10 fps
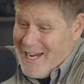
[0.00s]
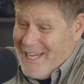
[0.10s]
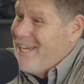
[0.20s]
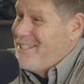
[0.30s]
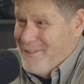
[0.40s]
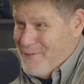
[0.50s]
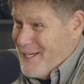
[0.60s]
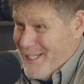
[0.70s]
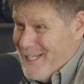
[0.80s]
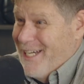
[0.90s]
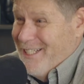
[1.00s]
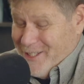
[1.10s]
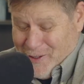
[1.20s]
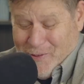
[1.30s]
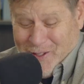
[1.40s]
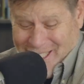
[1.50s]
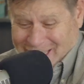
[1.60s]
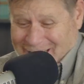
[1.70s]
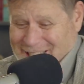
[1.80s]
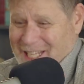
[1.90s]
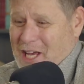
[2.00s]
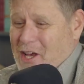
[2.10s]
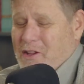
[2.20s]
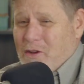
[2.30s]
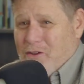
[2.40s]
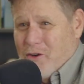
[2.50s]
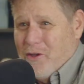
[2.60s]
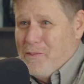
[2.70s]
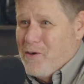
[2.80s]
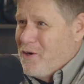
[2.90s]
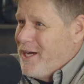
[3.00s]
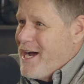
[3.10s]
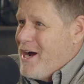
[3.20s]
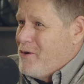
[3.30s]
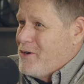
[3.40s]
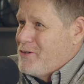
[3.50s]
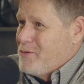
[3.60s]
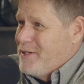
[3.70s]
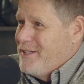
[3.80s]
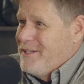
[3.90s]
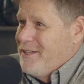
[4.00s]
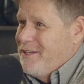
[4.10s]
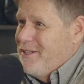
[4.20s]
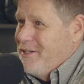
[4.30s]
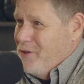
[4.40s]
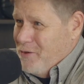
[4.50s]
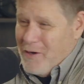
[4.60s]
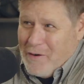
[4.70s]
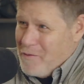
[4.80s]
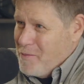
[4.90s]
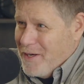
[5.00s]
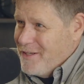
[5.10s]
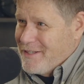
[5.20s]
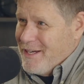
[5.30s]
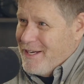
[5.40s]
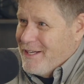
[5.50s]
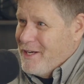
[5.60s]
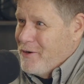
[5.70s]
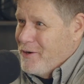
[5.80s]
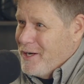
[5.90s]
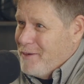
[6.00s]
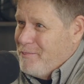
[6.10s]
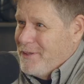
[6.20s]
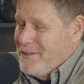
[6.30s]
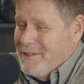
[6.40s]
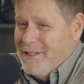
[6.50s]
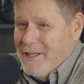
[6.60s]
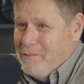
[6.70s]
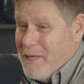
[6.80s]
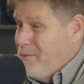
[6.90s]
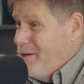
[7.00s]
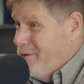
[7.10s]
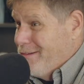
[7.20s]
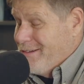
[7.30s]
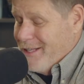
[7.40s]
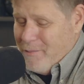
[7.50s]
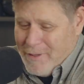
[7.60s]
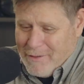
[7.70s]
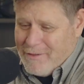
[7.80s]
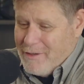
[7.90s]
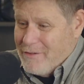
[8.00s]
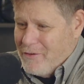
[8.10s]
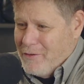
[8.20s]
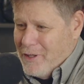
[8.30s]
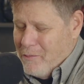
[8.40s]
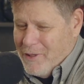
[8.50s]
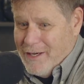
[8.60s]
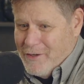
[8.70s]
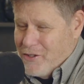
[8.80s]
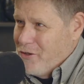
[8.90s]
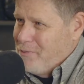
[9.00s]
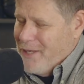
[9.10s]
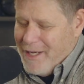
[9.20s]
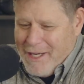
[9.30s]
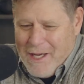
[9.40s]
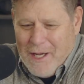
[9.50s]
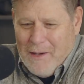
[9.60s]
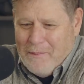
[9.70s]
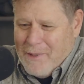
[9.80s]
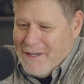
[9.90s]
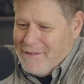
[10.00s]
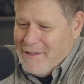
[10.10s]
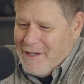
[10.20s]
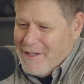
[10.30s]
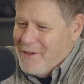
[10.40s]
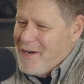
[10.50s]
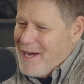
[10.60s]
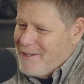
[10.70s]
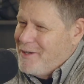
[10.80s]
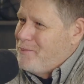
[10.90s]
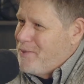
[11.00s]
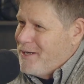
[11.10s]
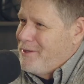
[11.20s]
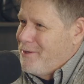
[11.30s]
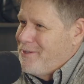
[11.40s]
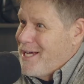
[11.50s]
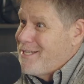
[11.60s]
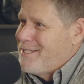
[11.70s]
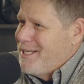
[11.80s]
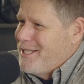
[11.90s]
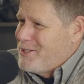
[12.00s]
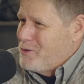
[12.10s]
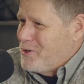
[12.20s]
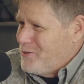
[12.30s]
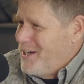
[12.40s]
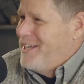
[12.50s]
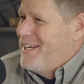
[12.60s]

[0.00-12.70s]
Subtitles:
No, I get you, man. I totally get you. Those early morning hours when you know everybody's kind of gearing up and maybe even sleeping. So certainly the players should be, but you're out there picking their destiny, sort of.